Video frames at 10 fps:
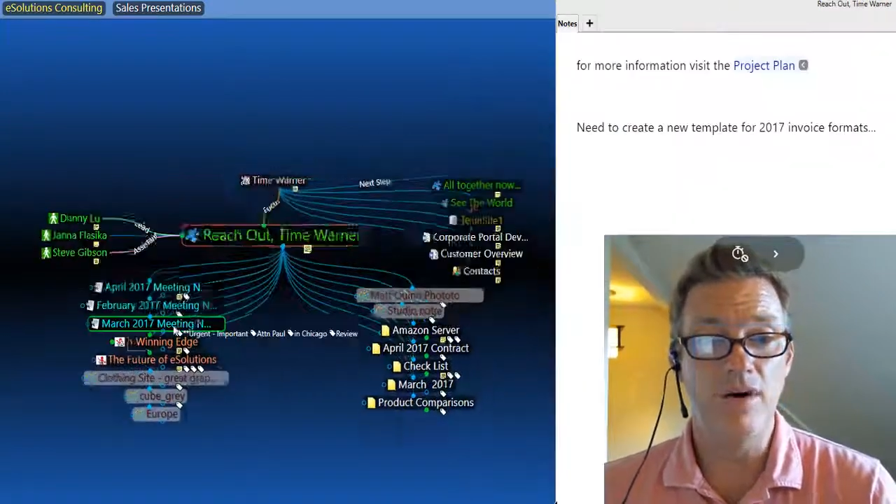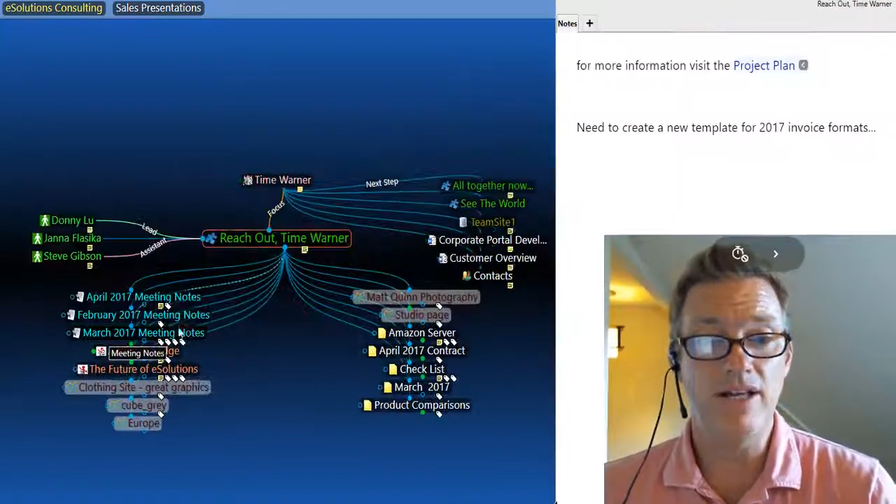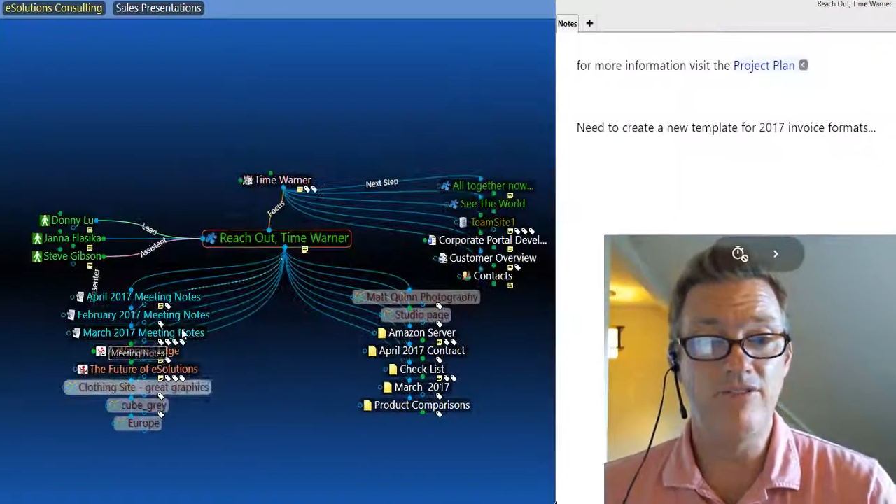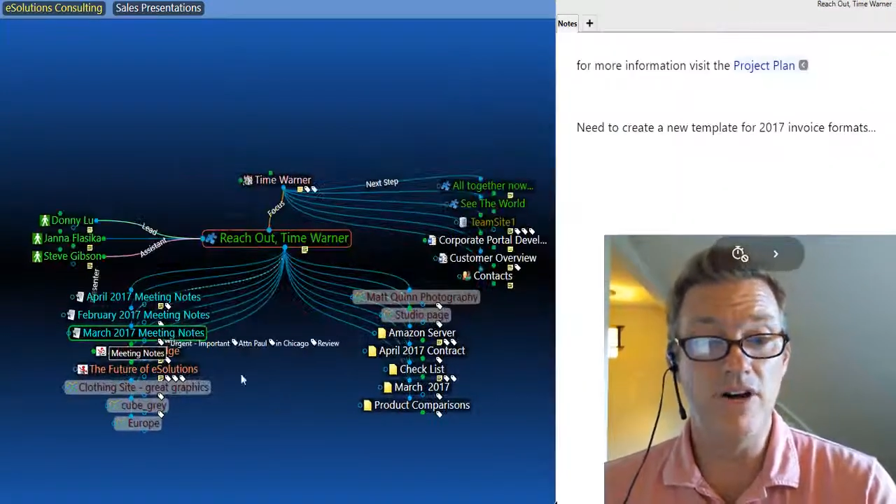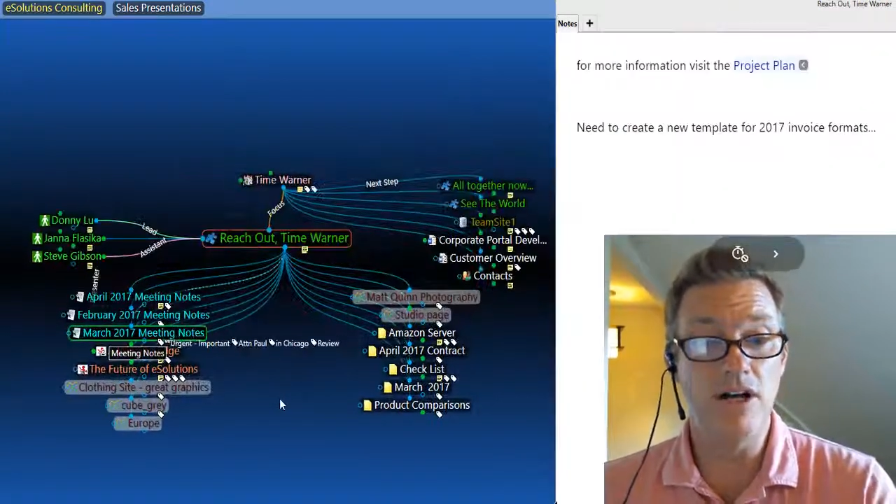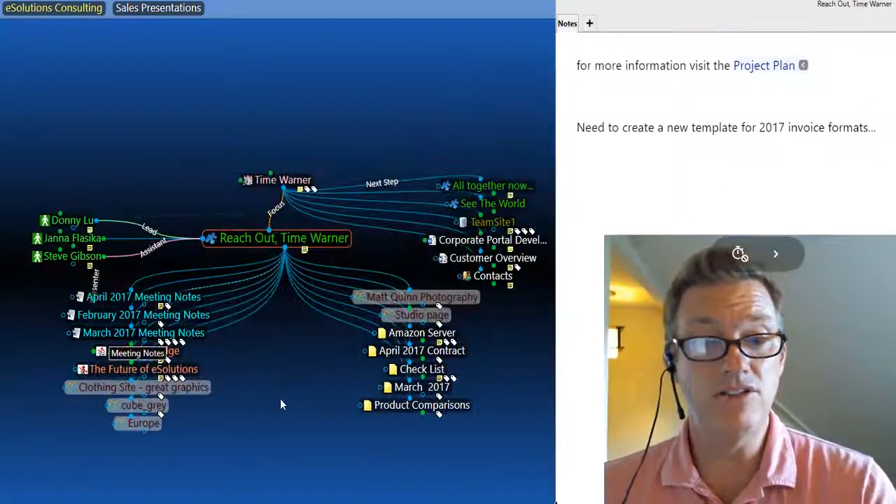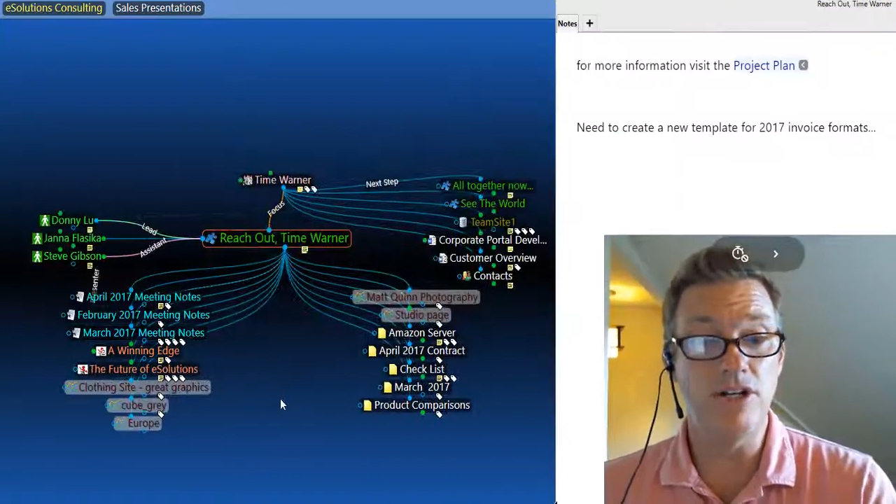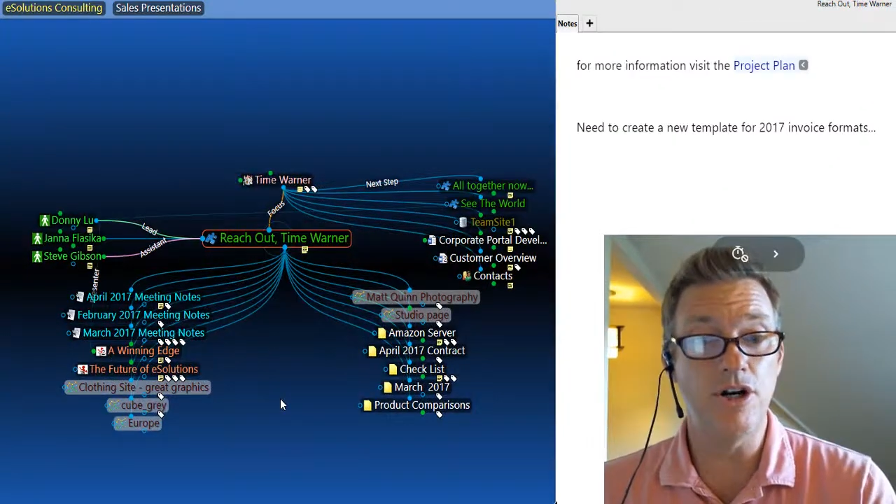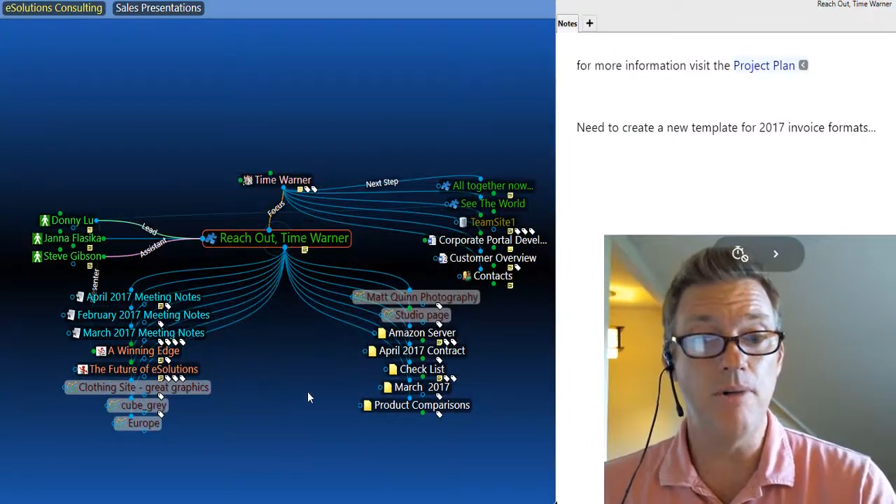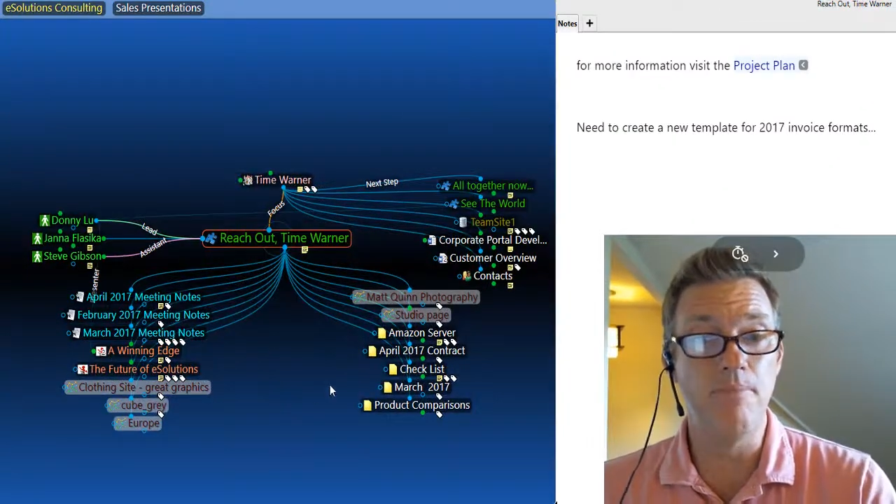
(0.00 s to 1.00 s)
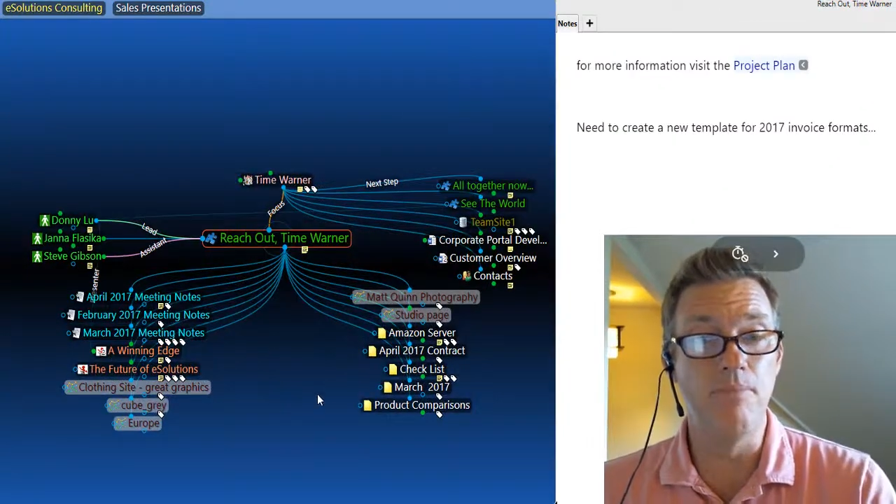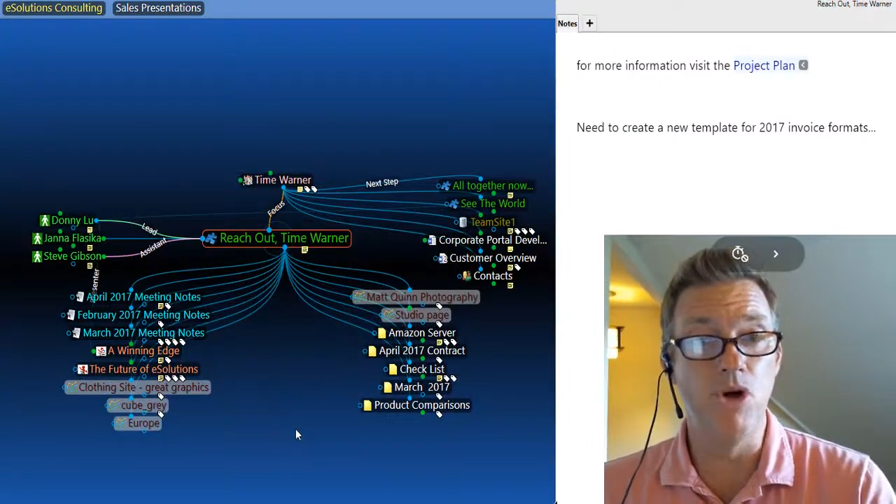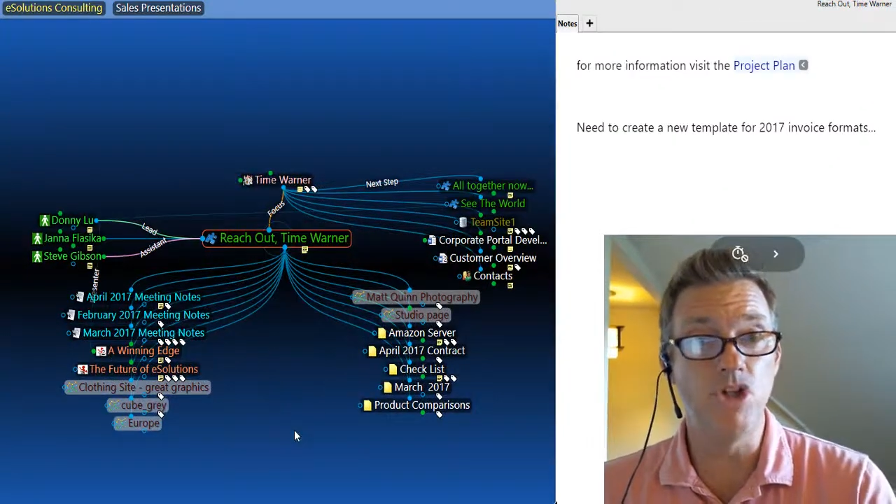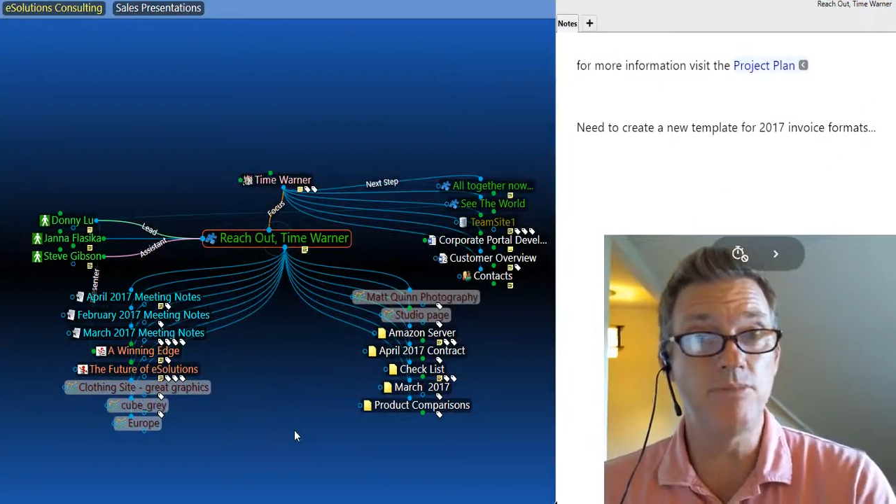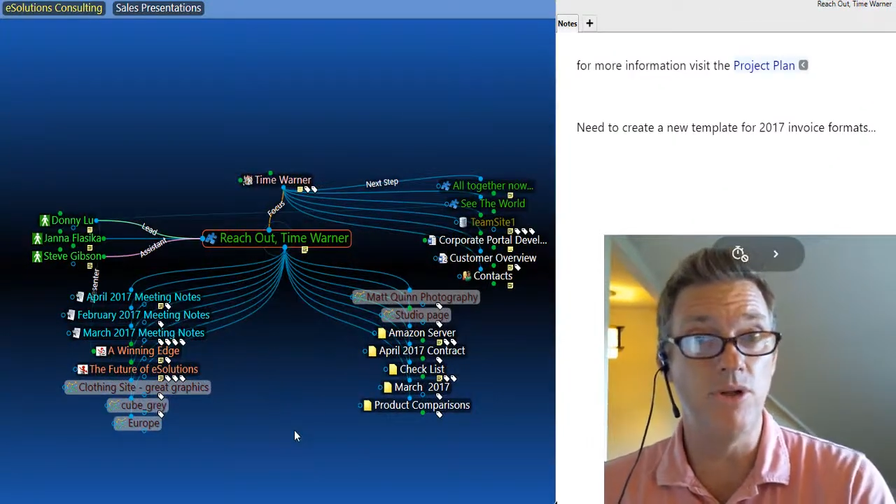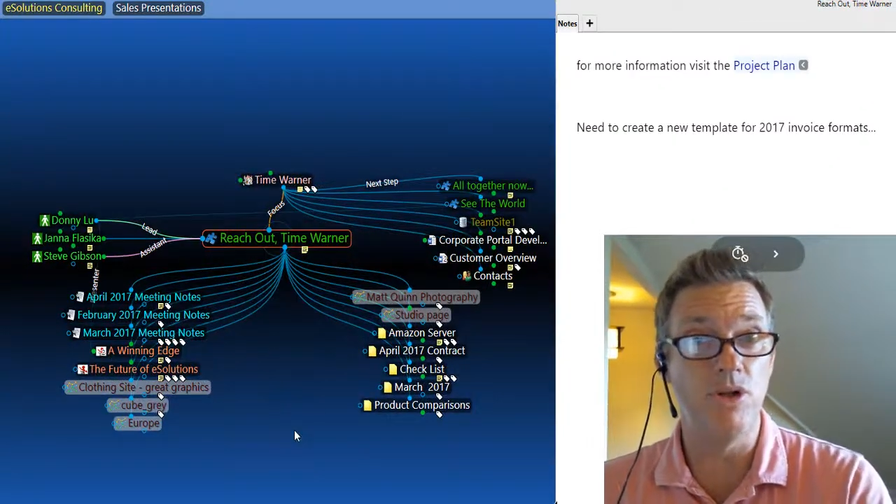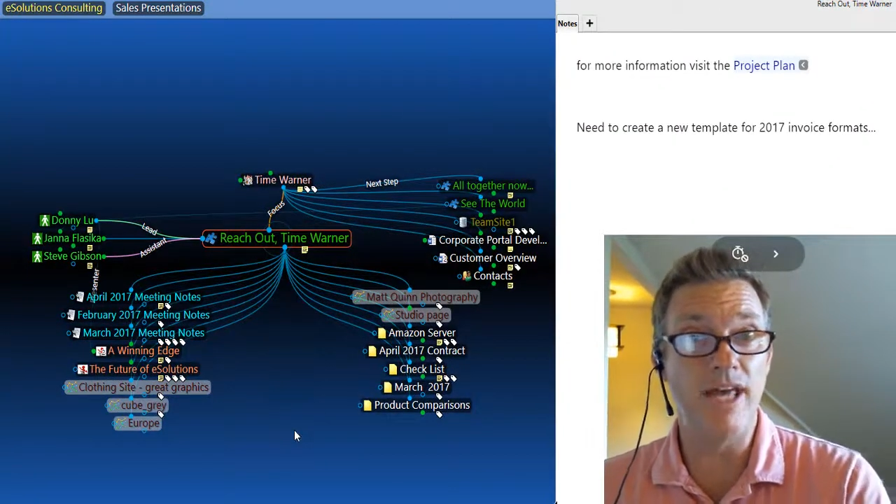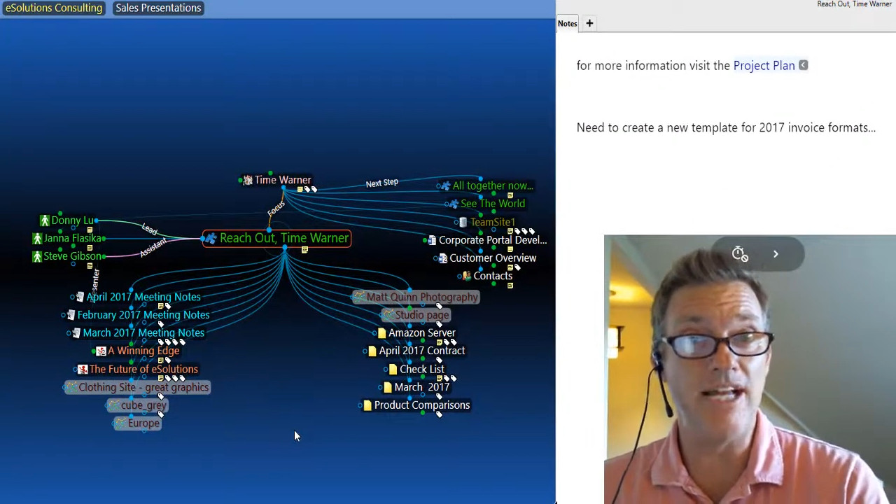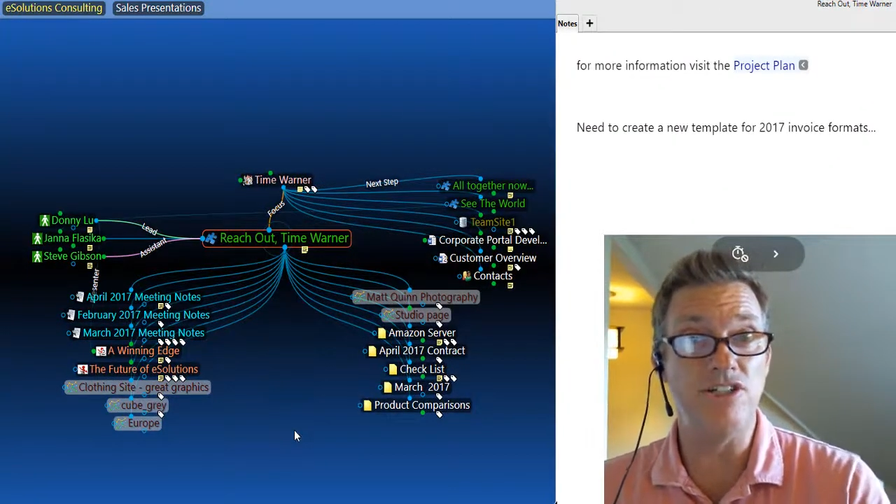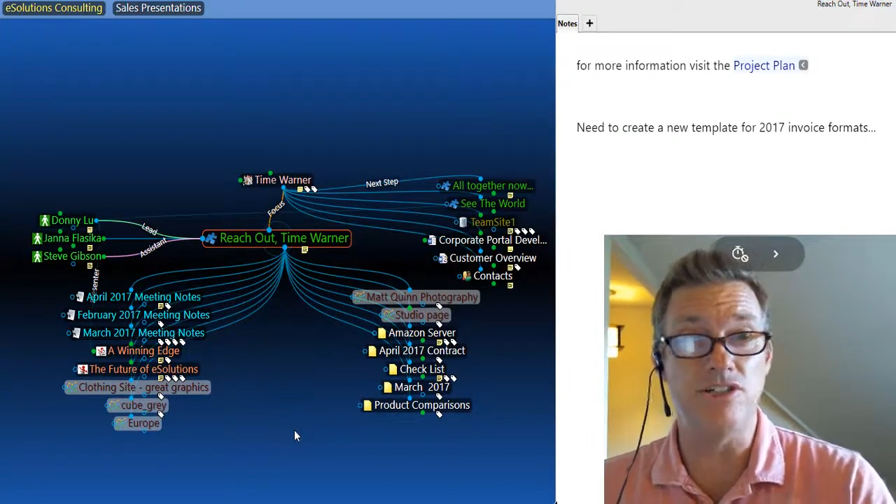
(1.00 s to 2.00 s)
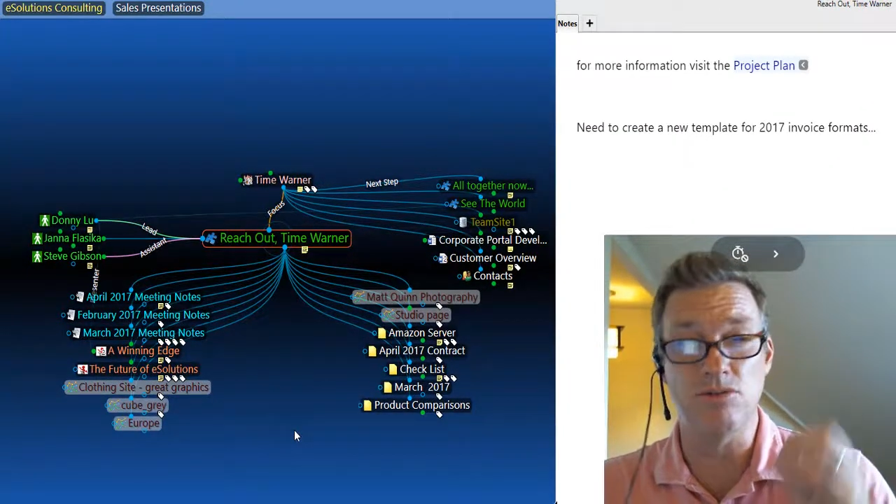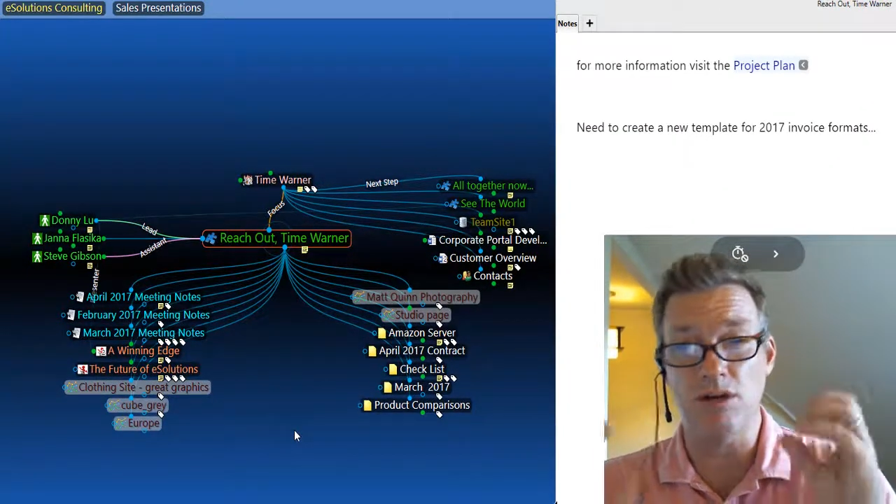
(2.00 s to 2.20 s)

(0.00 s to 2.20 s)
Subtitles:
it falls under multiple locations.